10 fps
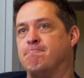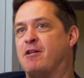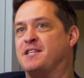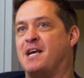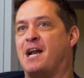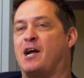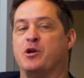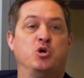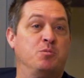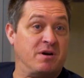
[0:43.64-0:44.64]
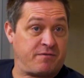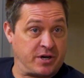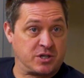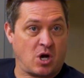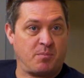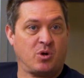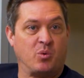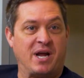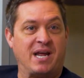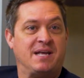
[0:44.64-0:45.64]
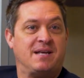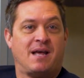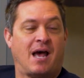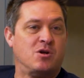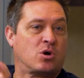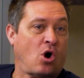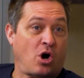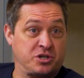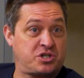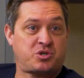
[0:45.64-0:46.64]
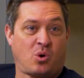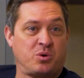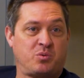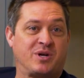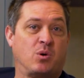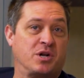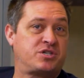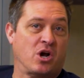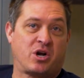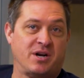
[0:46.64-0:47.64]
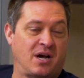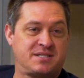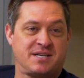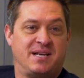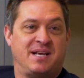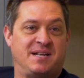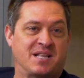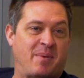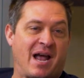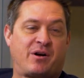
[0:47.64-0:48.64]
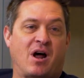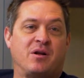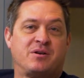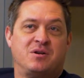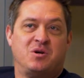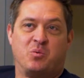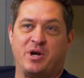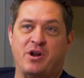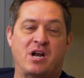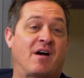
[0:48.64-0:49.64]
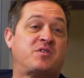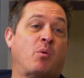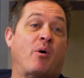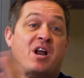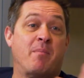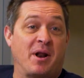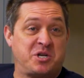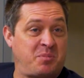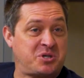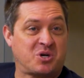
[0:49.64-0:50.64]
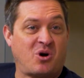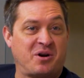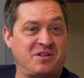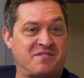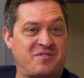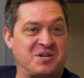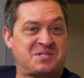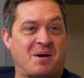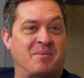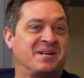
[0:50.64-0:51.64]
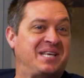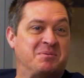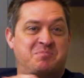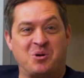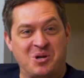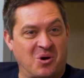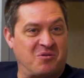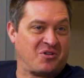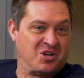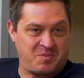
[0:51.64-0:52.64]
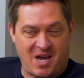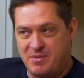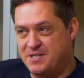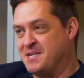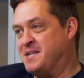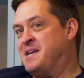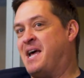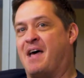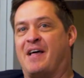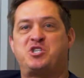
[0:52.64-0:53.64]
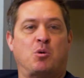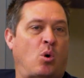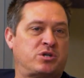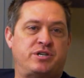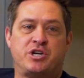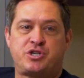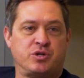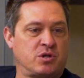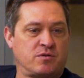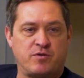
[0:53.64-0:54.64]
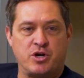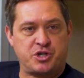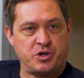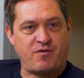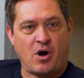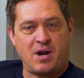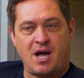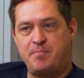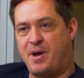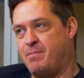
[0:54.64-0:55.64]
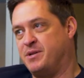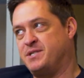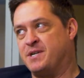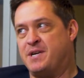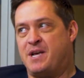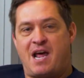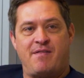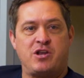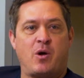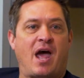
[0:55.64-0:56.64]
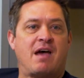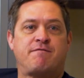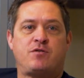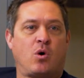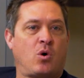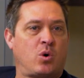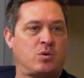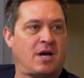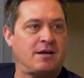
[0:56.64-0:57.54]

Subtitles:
let's say like an Uber, for example, where your card is stored, we call it tokenized, in the background, where you don't even have to worry about it. You put your card in the first time and it keeps pulling off those payments. That's your more traditional version of online payments. And then you have your